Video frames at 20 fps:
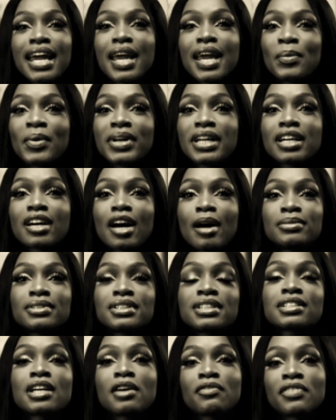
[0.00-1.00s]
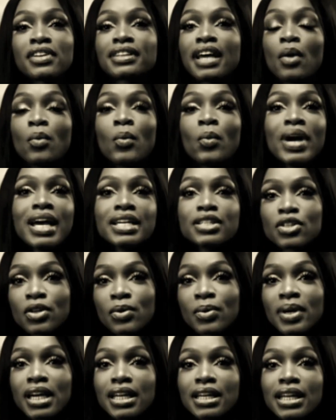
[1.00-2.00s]
yeah?
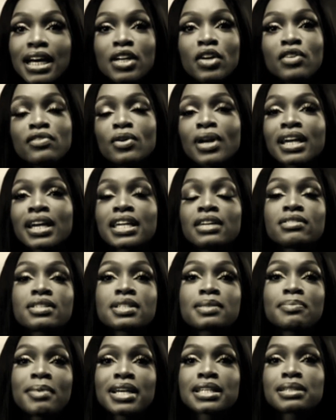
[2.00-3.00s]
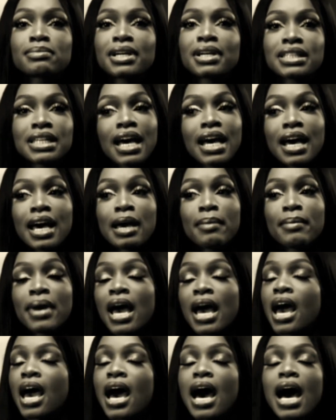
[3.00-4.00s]
First and foremost, I'm going to point
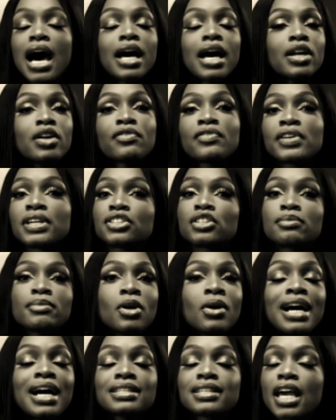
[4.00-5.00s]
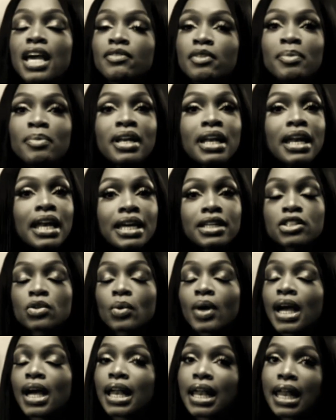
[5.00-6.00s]
out the two, Chioma and Paul.
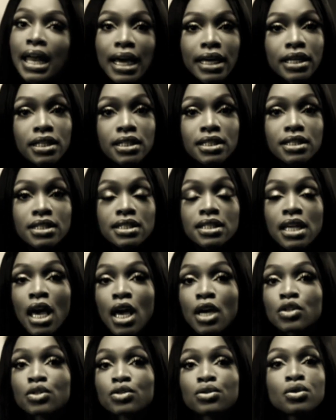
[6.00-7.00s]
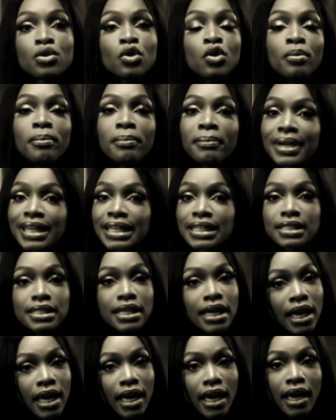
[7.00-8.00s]
Now, I knew Chioma
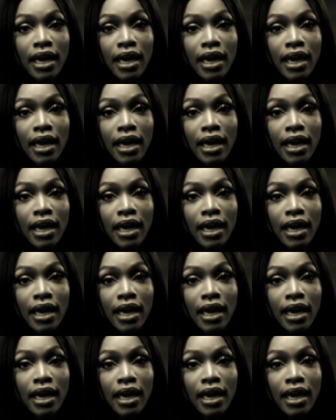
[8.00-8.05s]
already